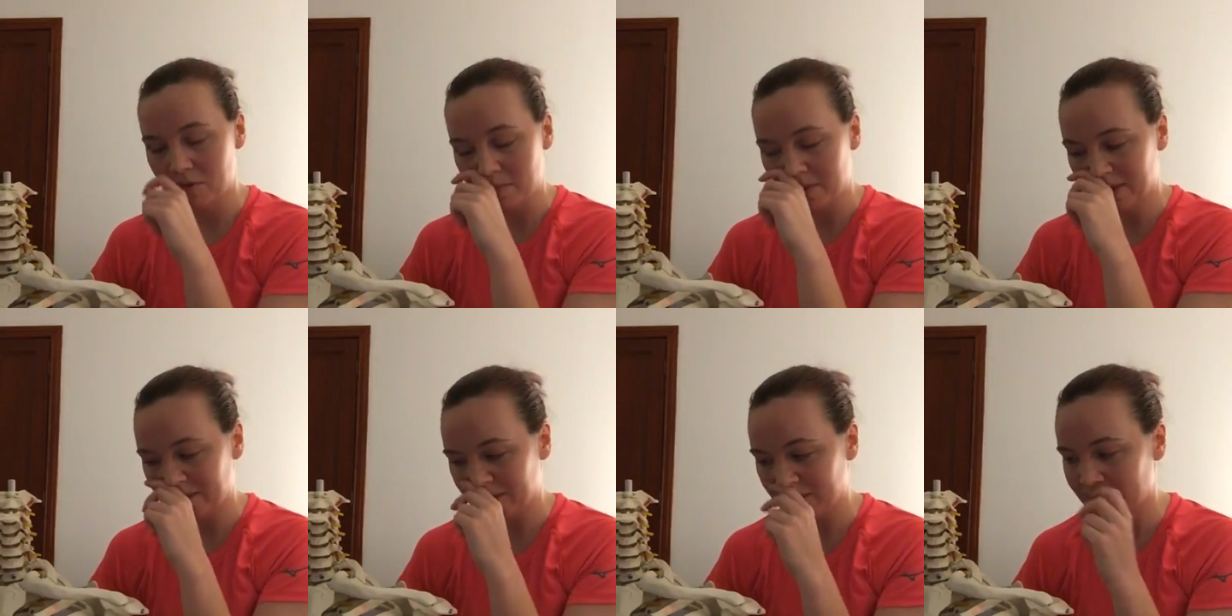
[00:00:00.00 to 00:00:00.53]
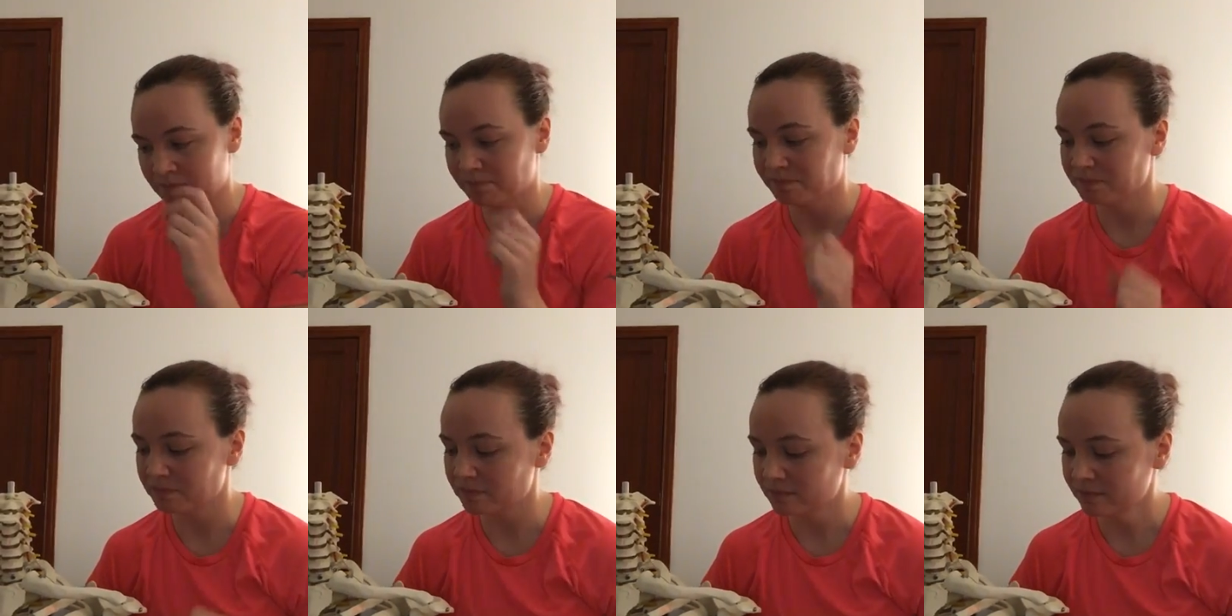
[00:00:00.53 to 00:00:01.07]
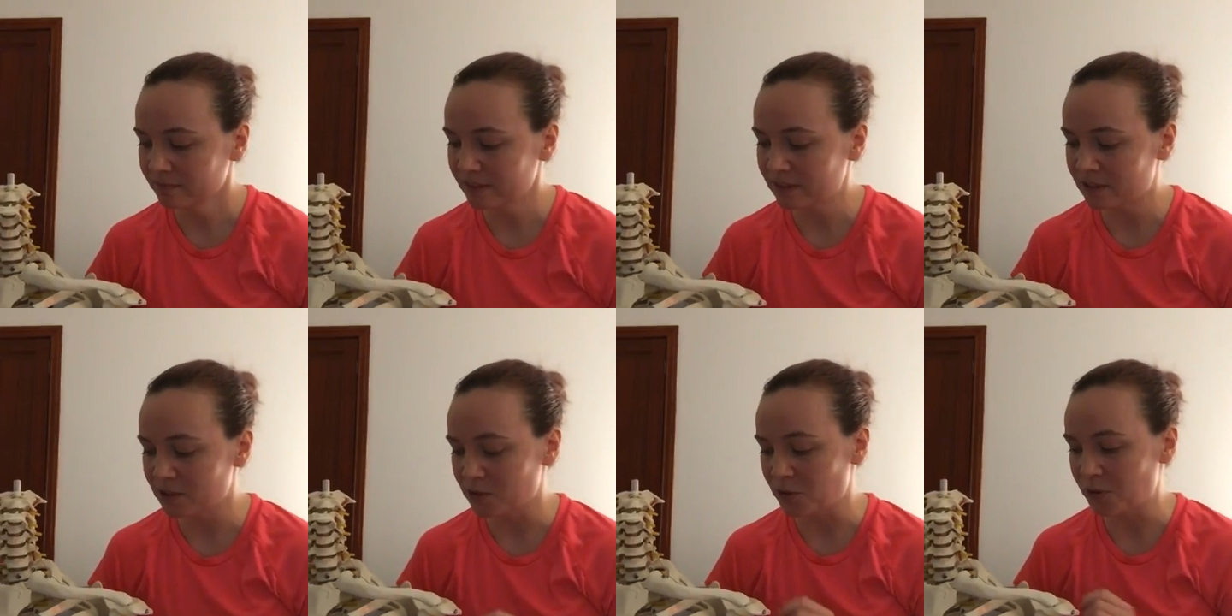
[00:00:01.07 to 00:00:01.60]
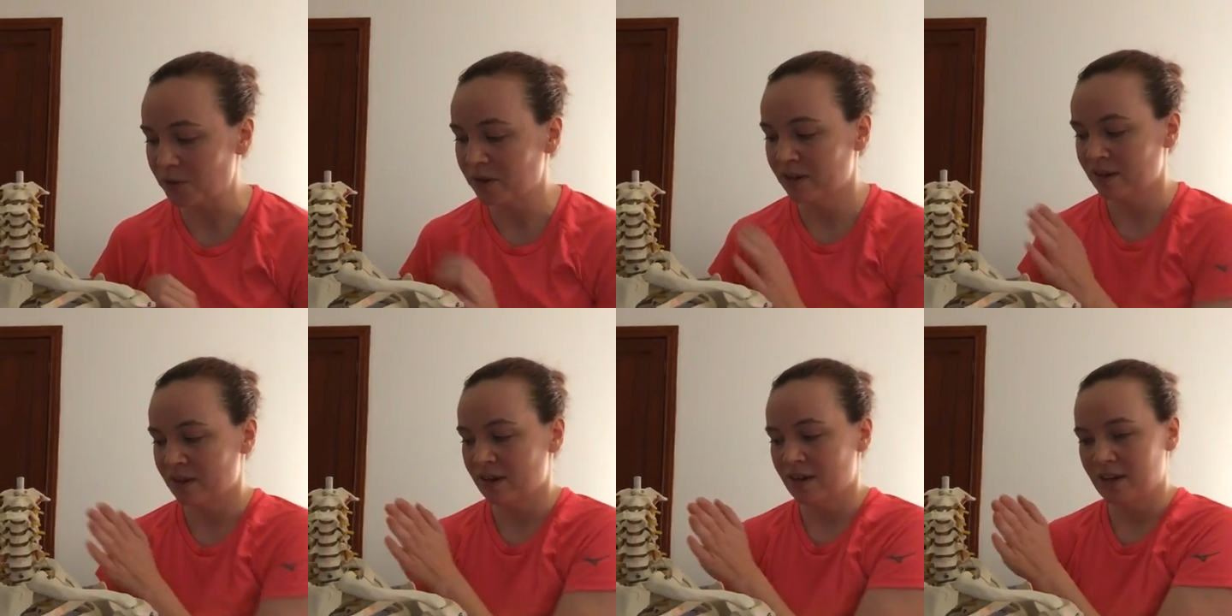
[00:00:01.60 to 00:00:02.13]
the muscles. So
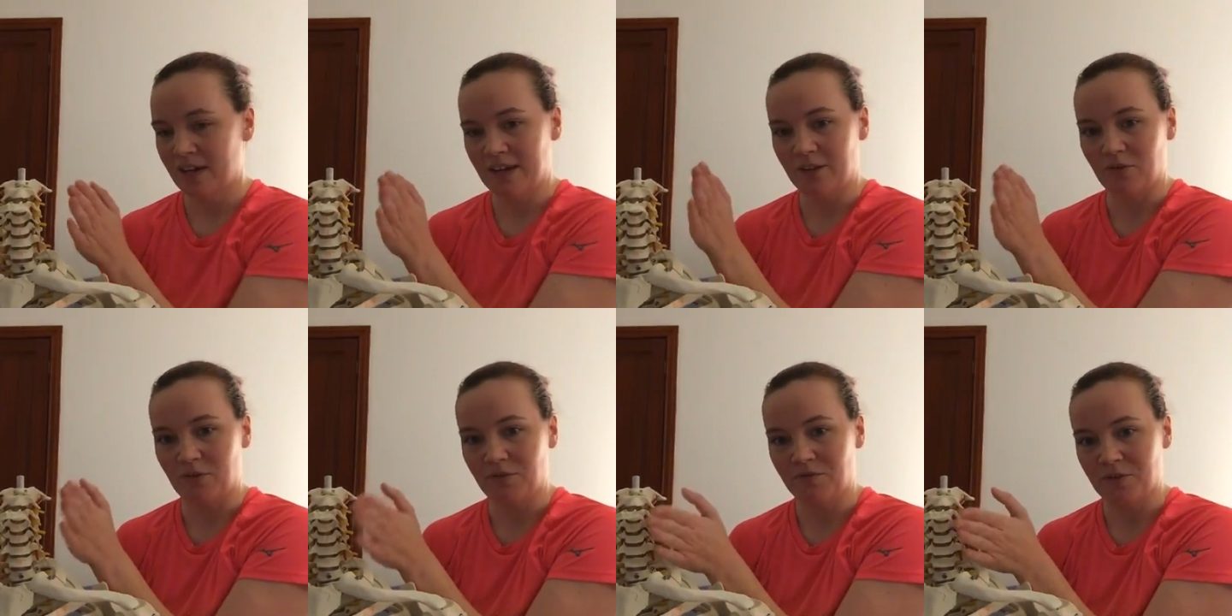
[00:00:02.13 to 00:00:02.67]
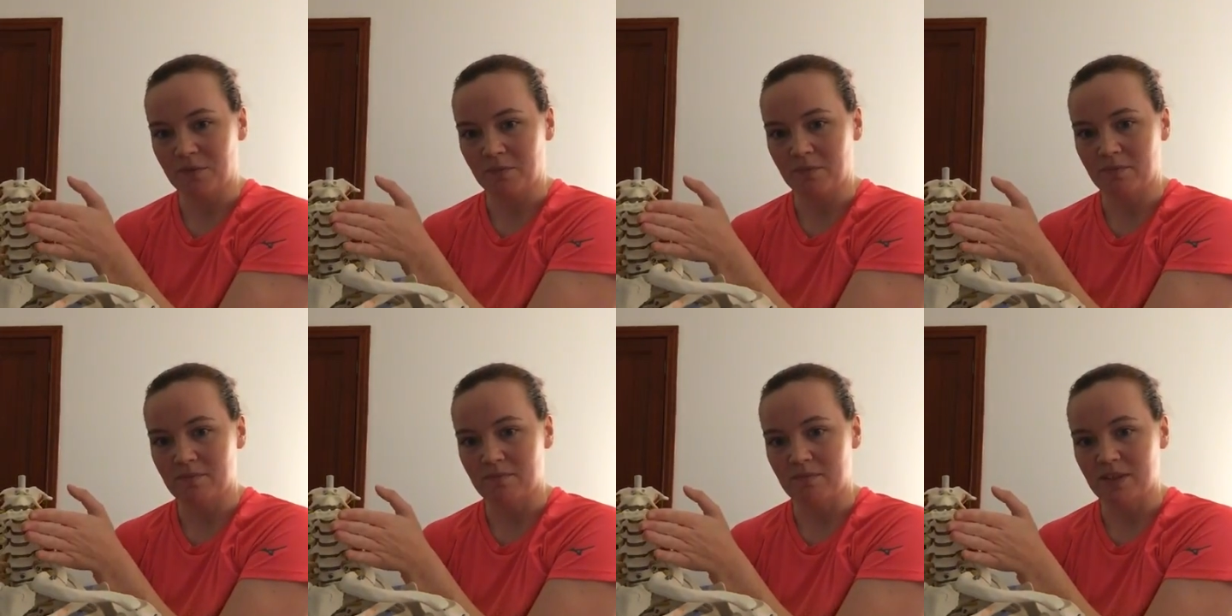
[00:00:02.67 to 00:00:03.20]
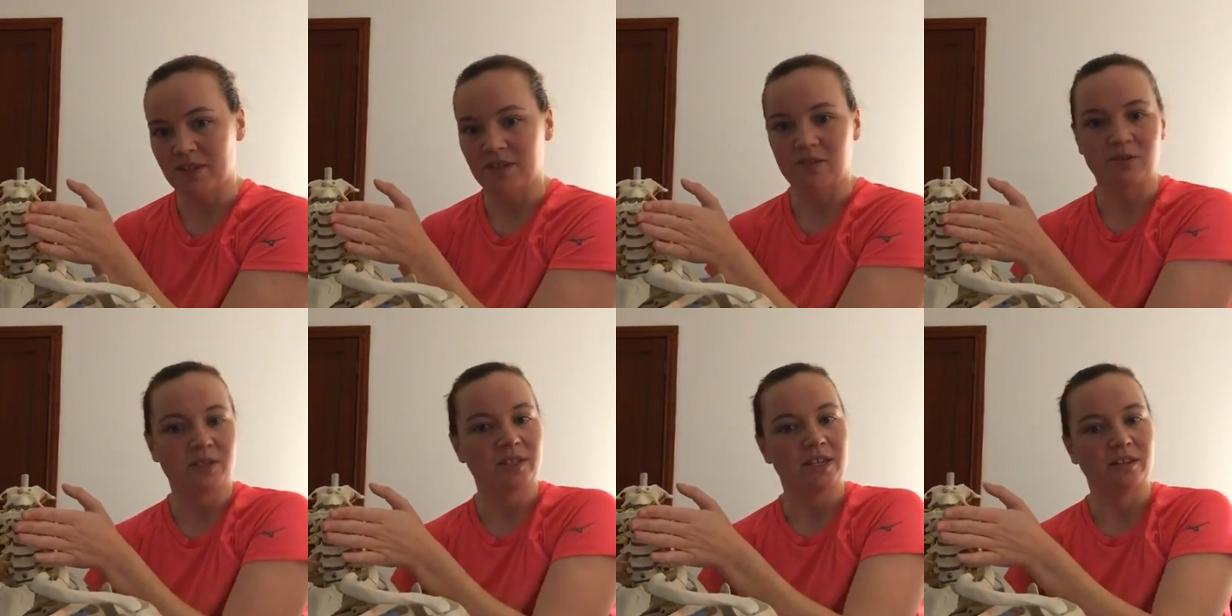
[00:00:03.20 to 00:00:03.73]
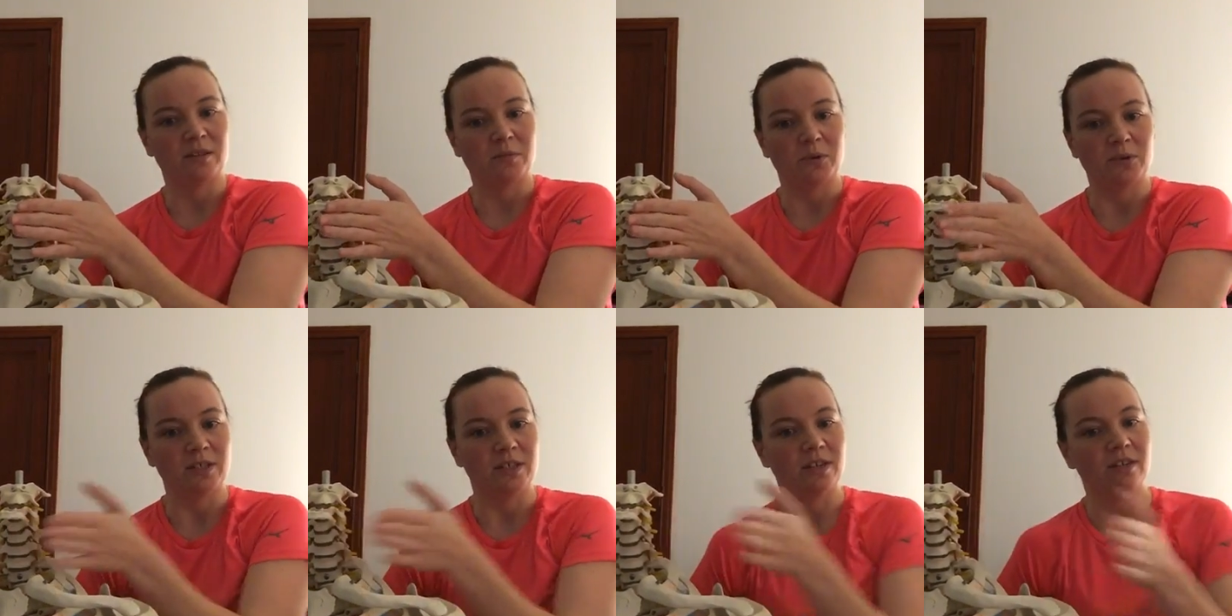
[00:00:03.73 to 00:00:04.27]
kind of going from medial side of the
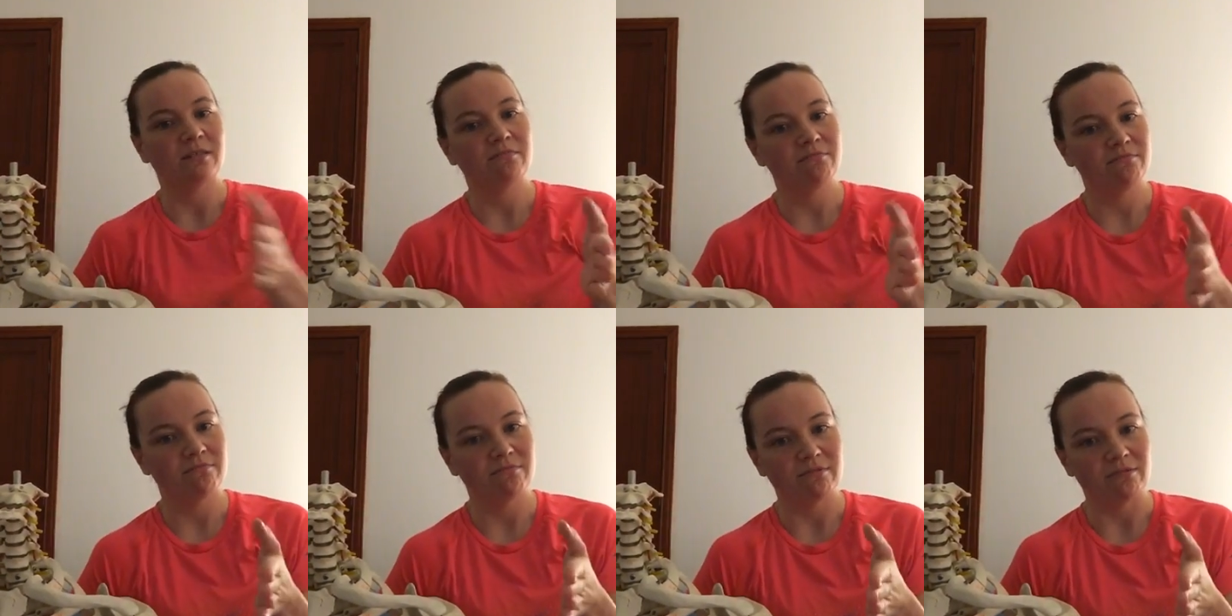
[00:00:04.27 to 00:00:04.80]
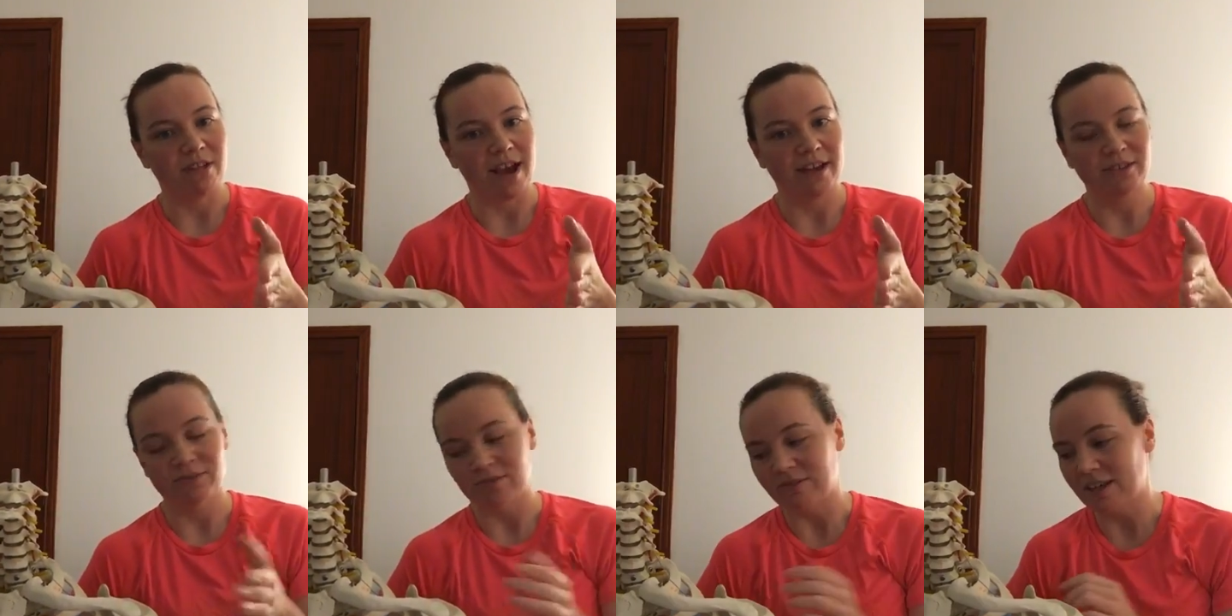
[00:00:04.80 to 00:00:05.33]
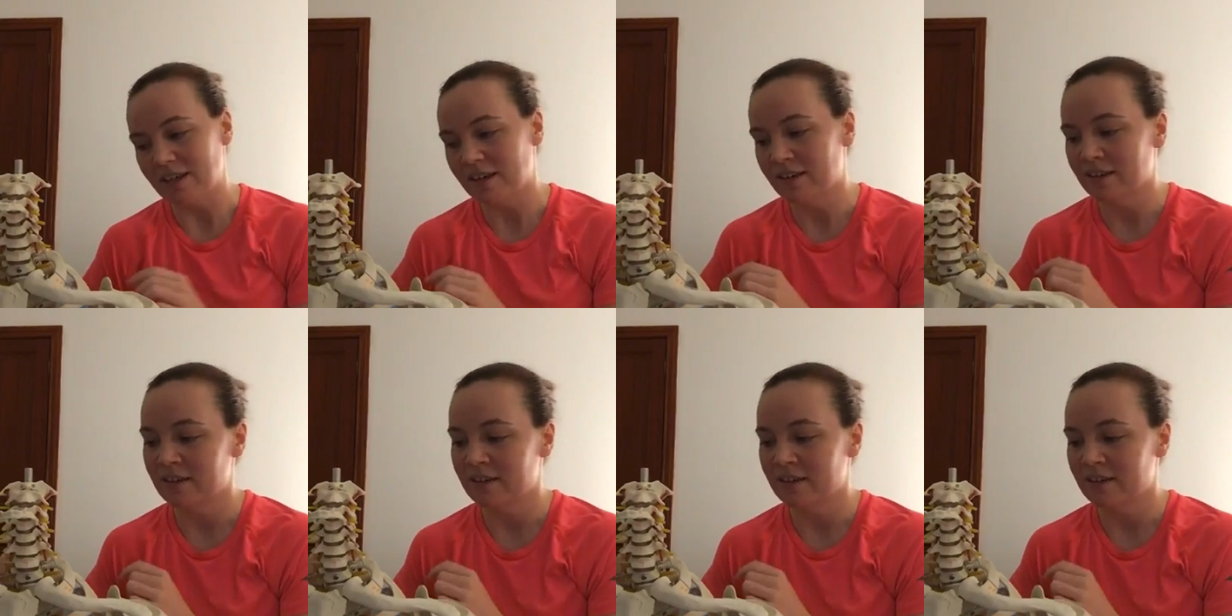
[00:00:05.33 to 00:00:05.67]
body laterally,